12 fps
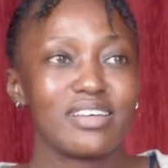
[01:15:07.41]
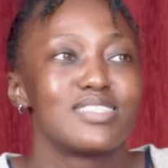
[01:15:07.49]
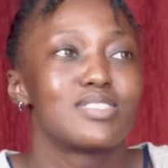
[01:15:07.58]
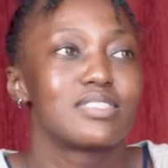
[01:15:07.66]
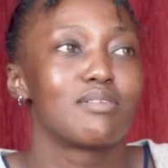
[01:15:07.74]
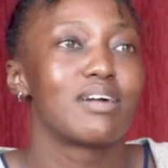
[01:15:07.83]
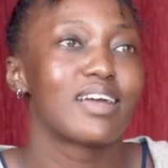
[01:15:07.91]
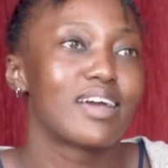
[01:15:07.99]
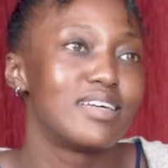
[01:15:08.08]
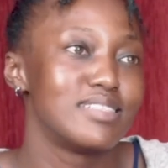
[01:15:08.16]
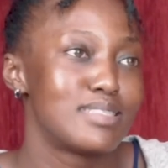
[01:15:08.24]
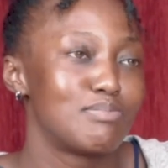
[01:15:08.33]
someone
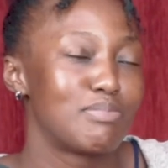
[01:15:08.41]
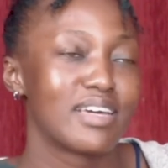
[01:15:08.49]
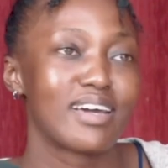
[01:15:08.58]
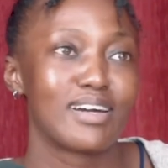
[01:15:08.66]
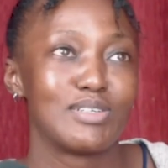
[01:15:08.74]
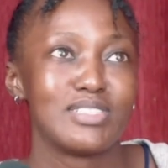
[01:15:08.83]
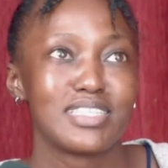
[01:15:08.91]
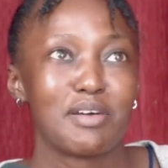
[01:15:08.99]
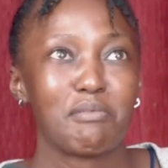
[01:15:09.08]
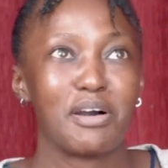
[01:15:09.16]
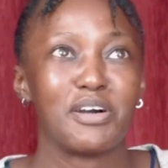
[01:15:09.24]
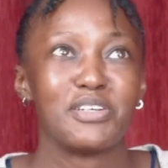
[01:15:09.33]
can speak out
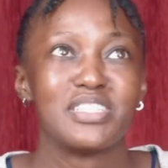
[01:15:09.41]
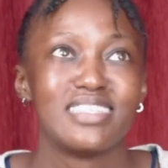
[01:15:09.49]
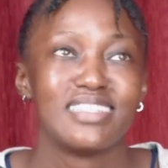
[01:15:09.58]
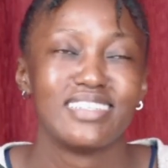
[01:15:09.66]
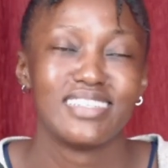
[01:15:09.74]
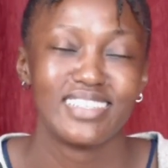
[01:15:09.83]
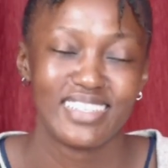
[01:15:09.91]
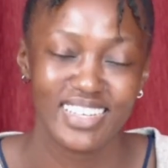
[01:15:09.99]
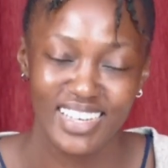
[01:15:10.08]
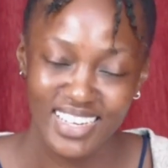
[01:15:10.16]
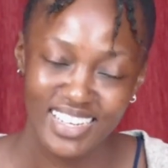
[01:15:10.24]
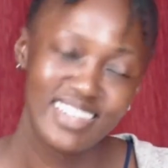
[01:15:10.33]
about
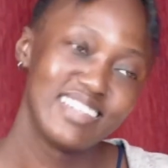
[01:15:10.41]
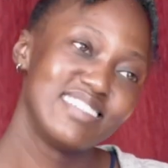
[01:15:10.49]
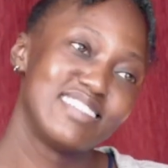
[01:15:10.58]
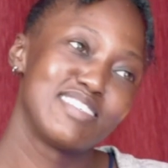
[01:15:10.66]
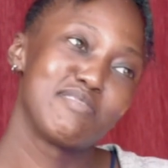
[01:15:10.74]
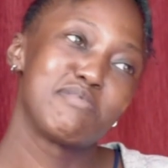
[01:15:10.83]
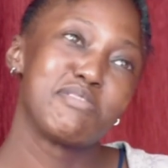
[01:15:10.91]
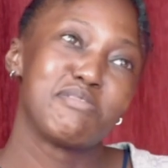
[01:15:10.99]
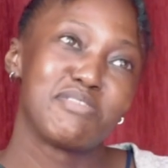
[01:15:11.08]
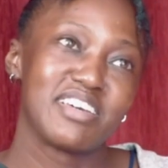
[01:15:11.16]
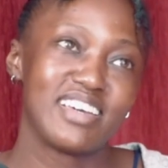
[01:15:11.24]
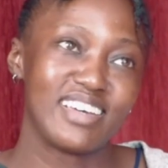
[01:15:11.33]

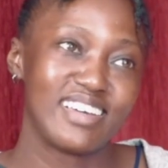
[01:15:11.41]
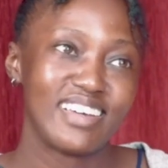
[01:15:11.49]
GBV,